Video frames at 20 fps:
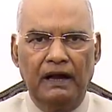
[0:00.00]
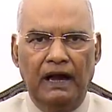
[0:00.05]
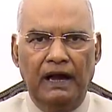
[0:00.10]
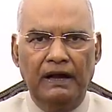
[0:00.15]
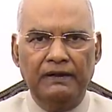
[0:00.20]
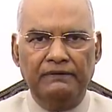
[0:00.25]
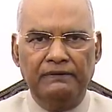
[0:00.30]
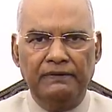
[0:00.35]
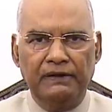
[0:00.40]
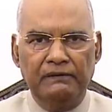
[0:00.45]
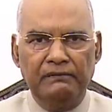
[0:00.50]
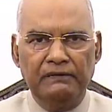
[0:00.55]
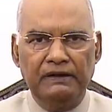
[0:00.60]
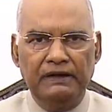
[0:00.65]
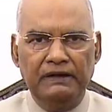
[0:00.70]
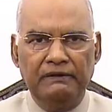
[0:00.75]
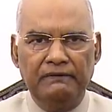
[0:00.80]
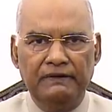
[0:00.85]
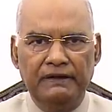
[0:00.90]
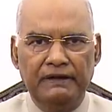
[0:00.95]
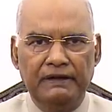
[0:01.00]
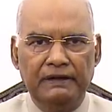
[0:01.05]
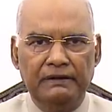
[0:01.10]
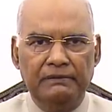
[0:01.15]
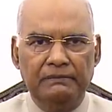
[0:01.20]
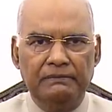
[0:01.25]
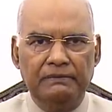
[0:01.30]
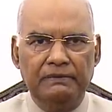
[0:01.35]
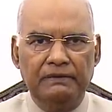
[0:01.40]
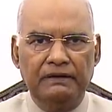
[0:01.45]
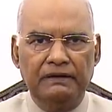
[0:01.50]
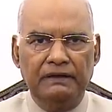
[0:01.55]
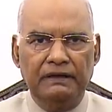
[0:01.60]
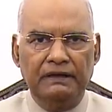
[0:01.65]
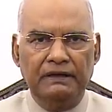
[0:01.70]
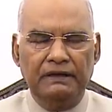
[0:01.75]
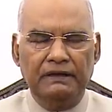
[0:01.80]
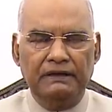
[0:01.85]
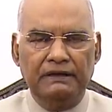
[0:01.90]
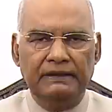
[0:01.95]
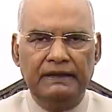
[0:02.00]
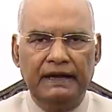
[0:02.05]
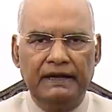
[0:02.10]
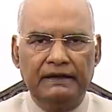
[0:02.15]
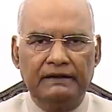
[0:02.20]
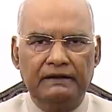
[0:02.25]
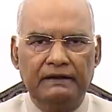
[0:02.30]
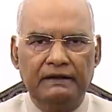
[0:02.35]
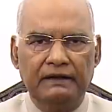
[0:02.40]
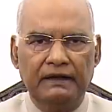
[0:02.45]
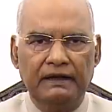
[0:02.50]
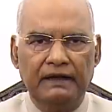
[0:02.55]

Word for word: I firmly believe that